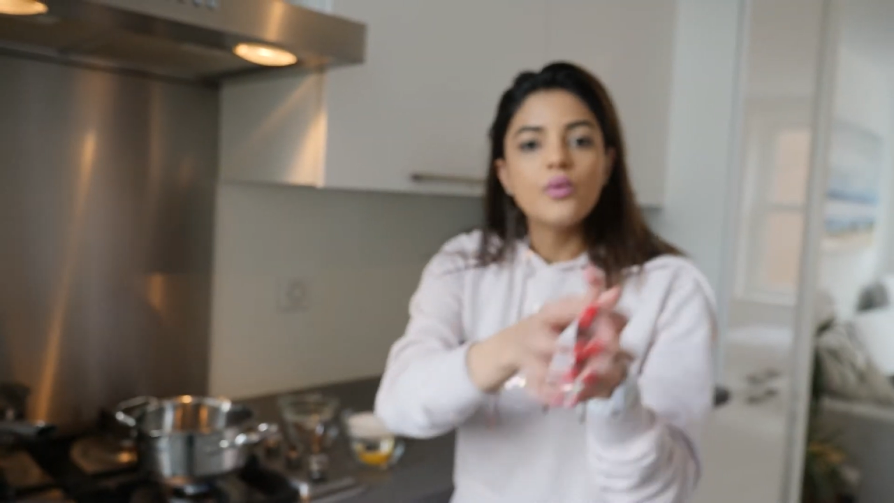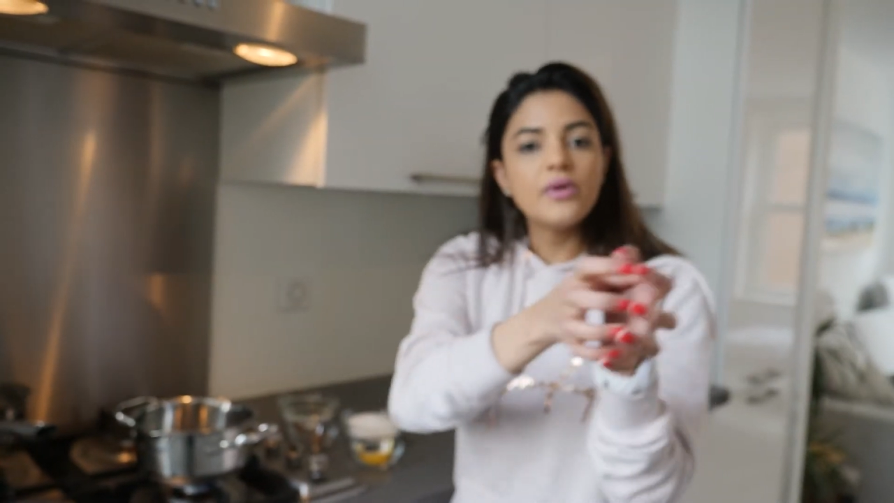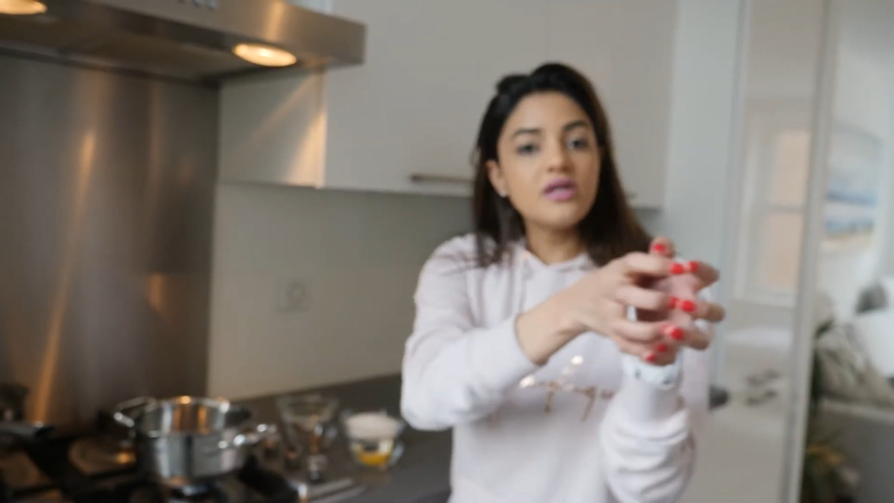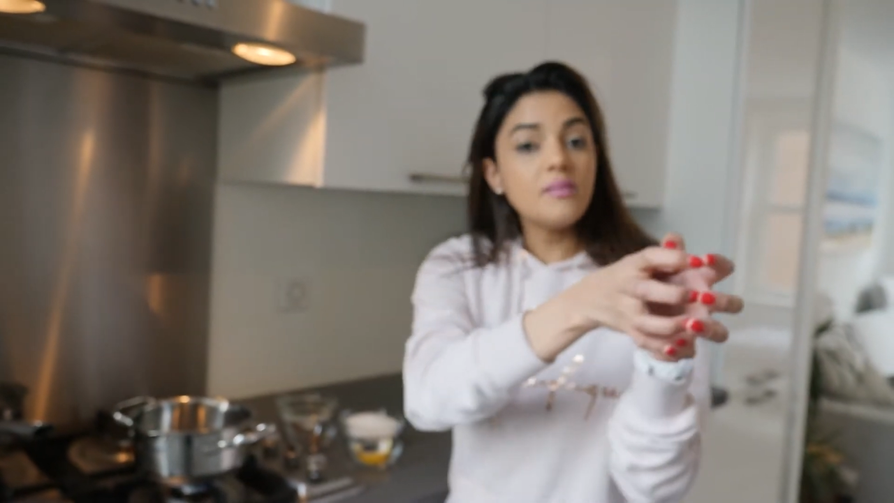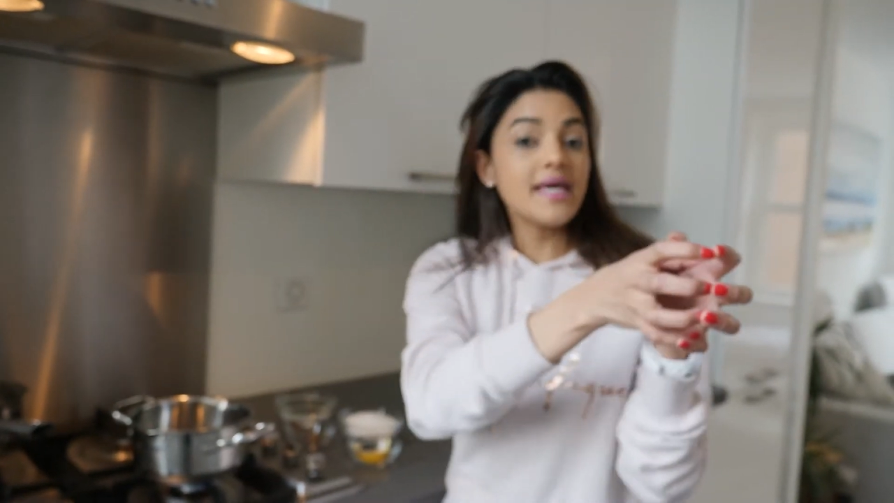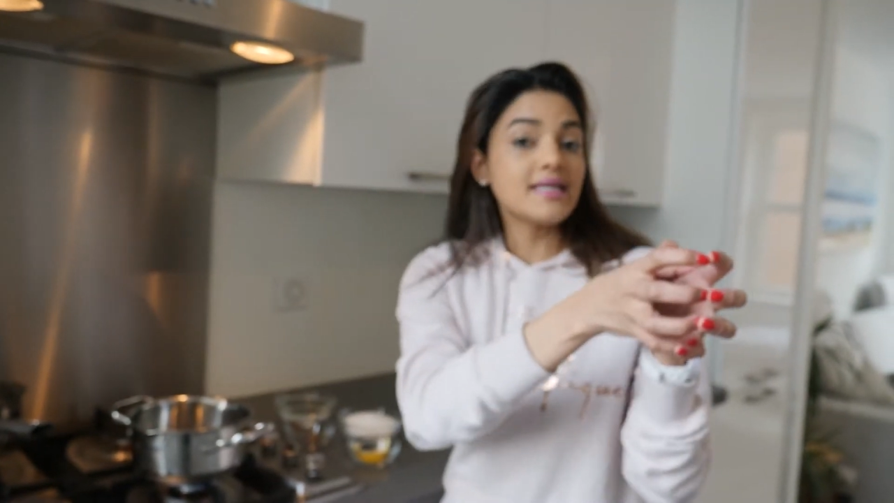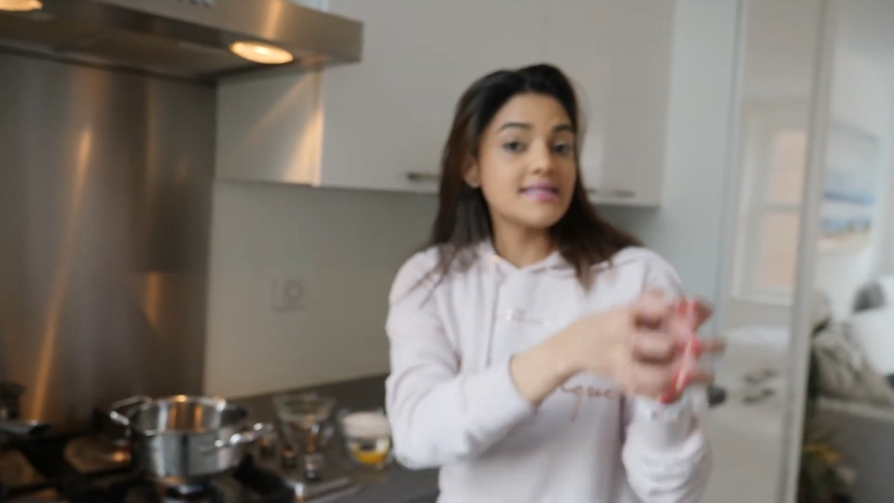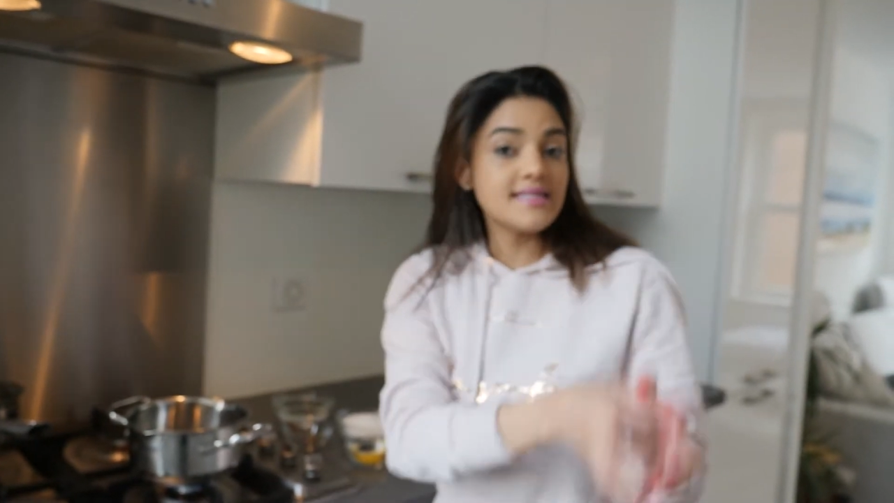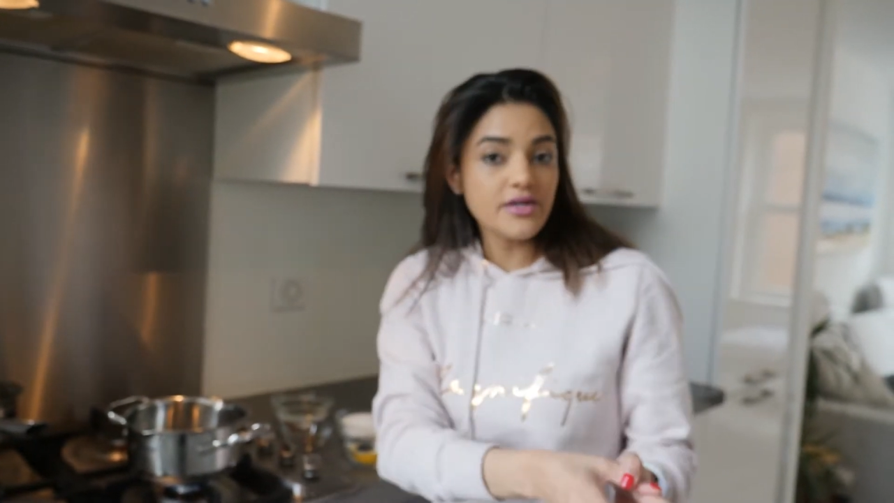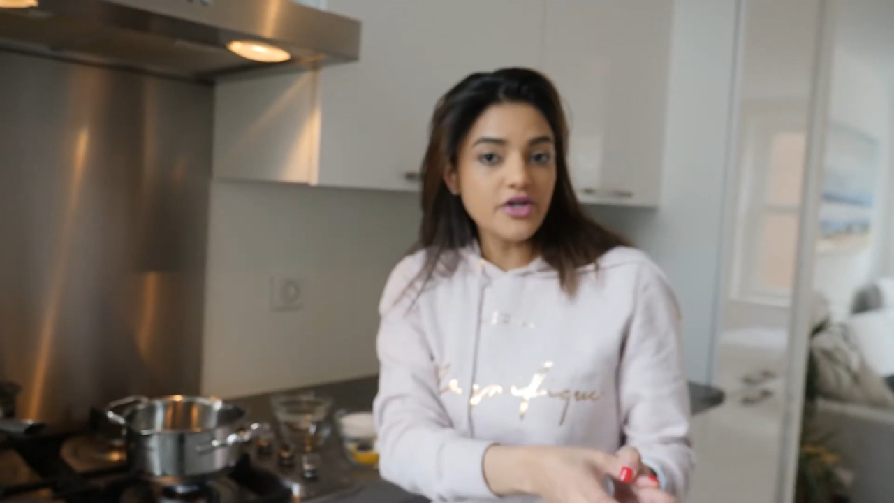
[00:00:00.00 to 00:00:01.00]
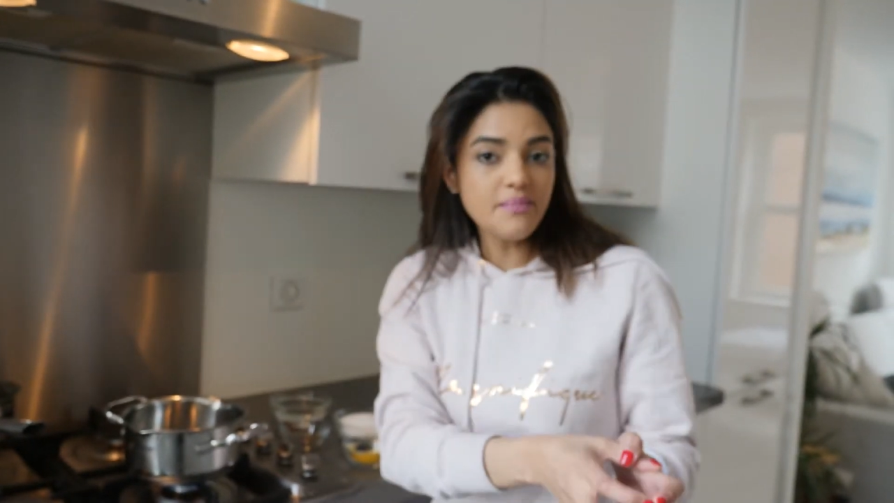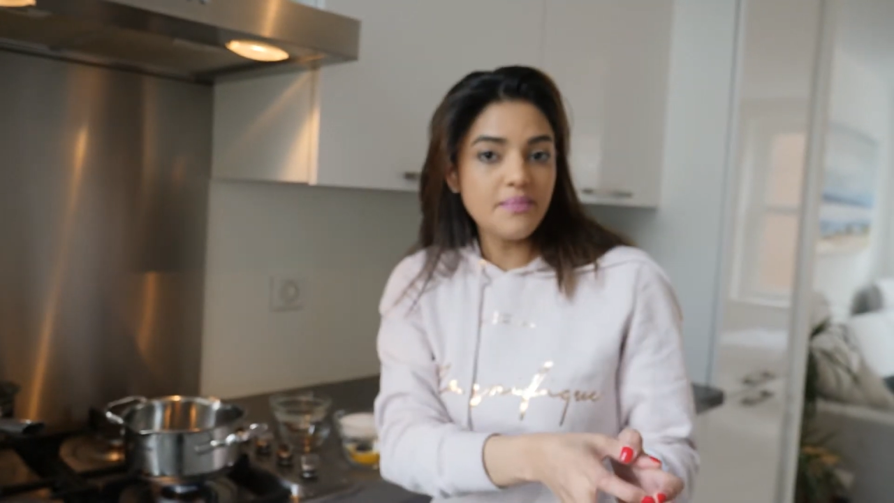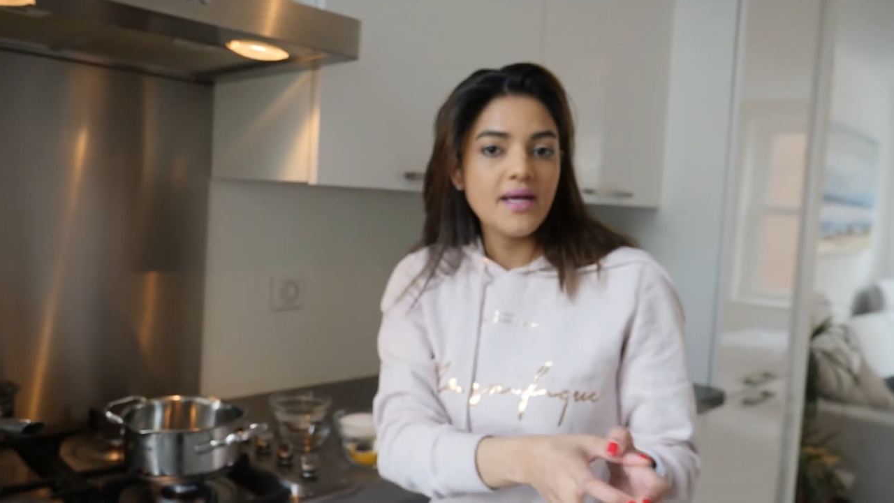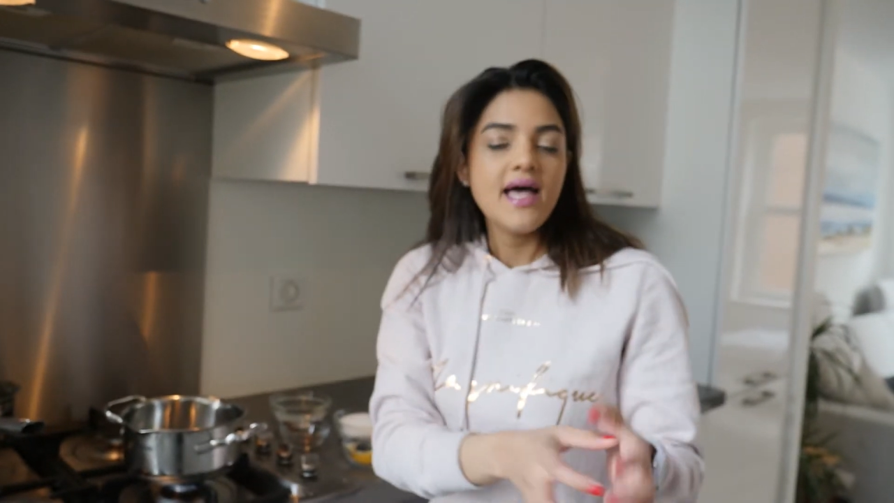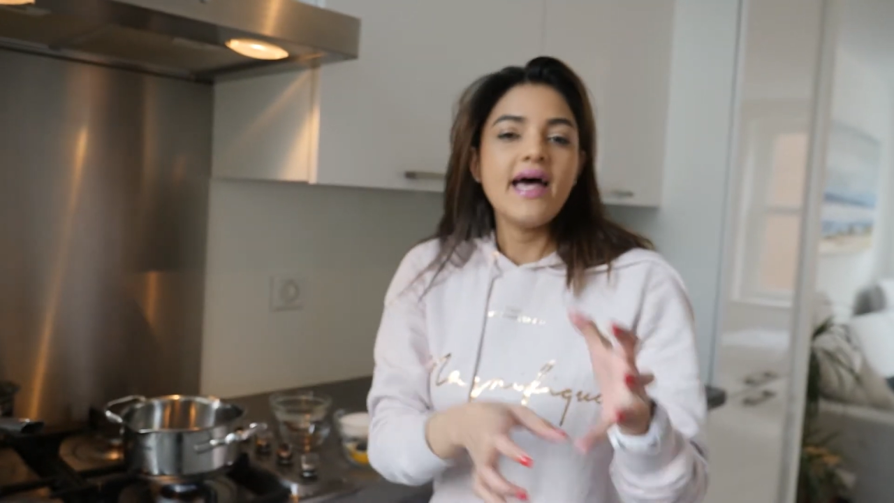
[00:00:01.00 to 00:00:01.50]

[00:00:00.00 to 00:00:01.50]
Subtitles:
We're going to make a syrup,